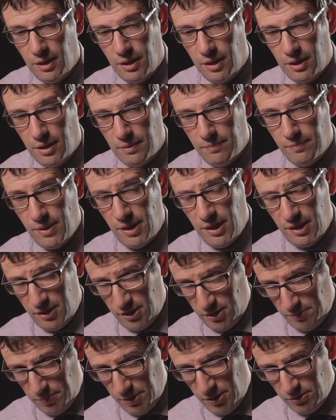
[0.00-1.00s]
Um, and
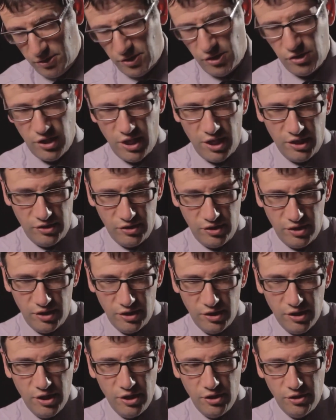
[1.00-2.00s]
it's been
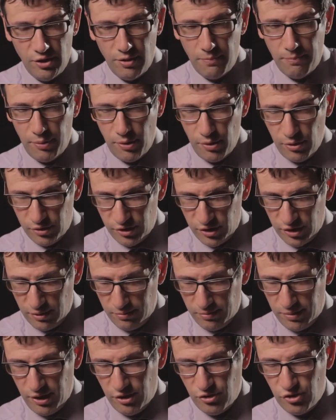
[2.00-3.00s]
suggested that
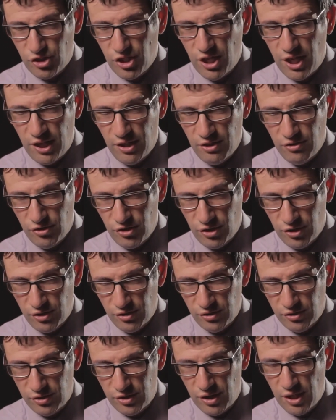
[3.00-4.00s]
possibly
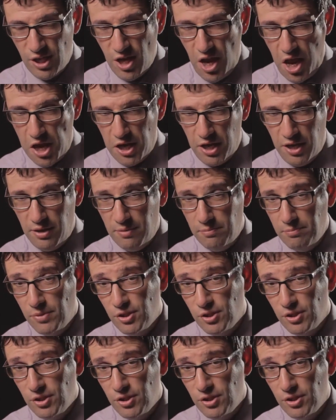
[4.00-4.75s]
changes in